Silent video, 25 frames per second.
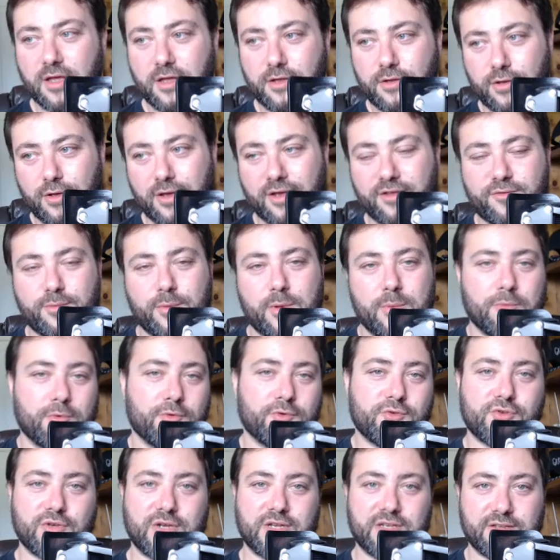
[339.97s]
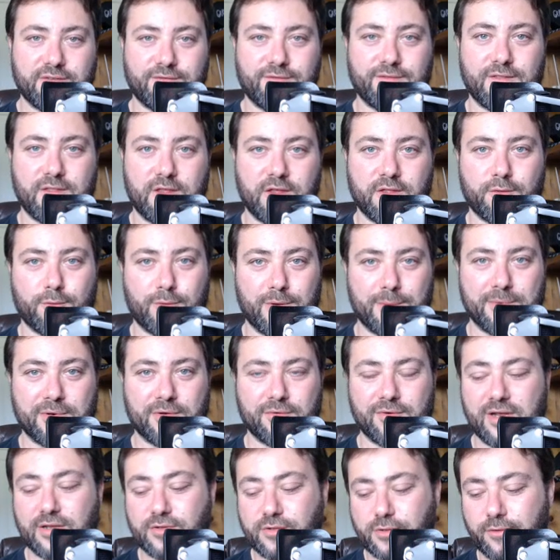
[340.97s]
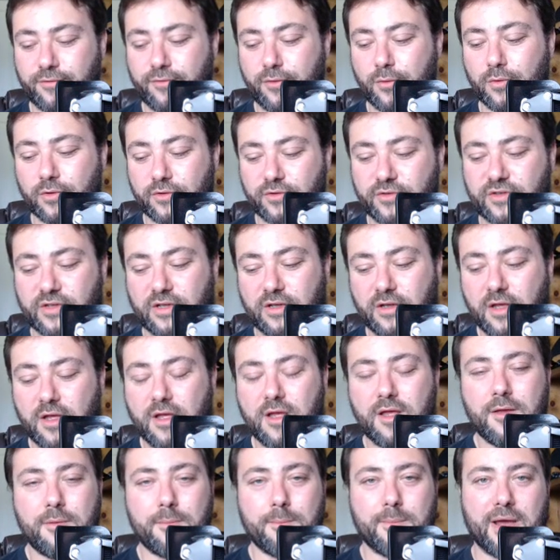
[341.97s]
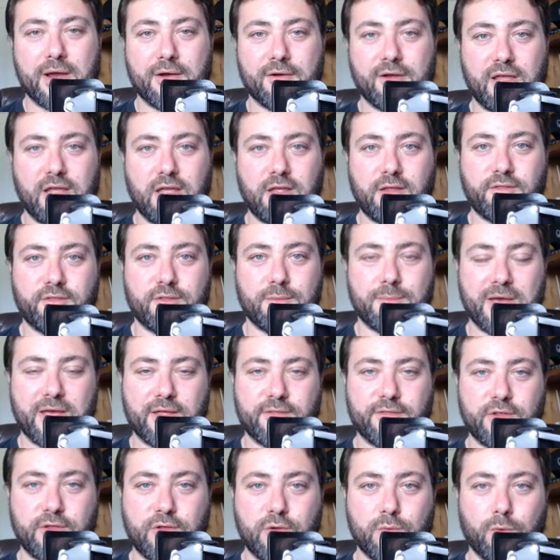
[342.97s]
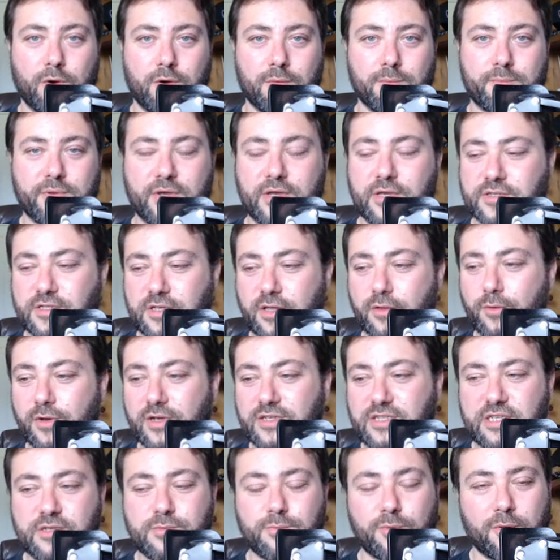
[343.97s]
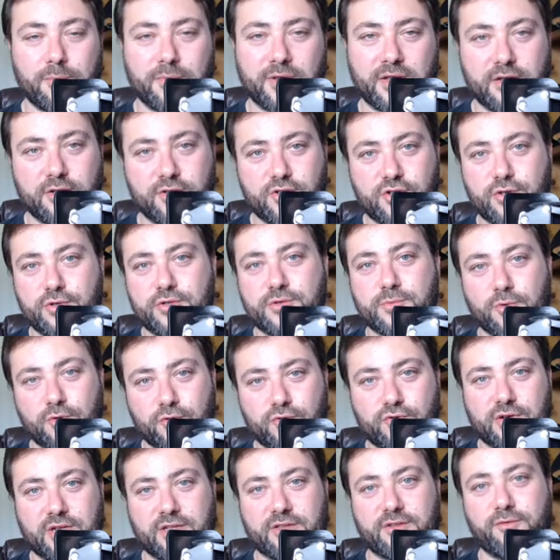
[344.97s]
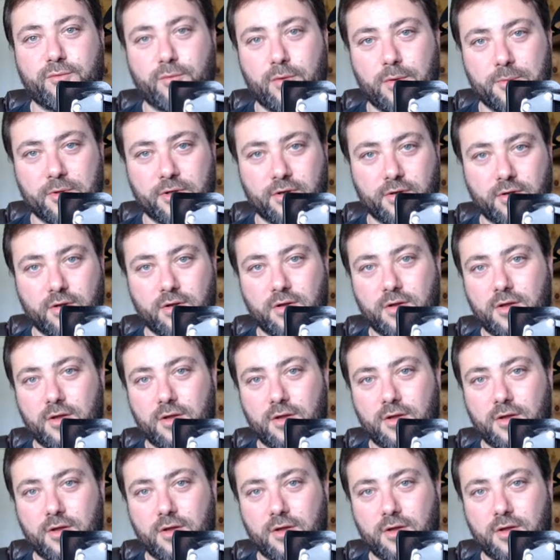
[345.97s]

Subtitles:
you have to be more attractive than the other women around you if you want to marry the man that you want, because otherwise he's probably going to choose a more attractive woman.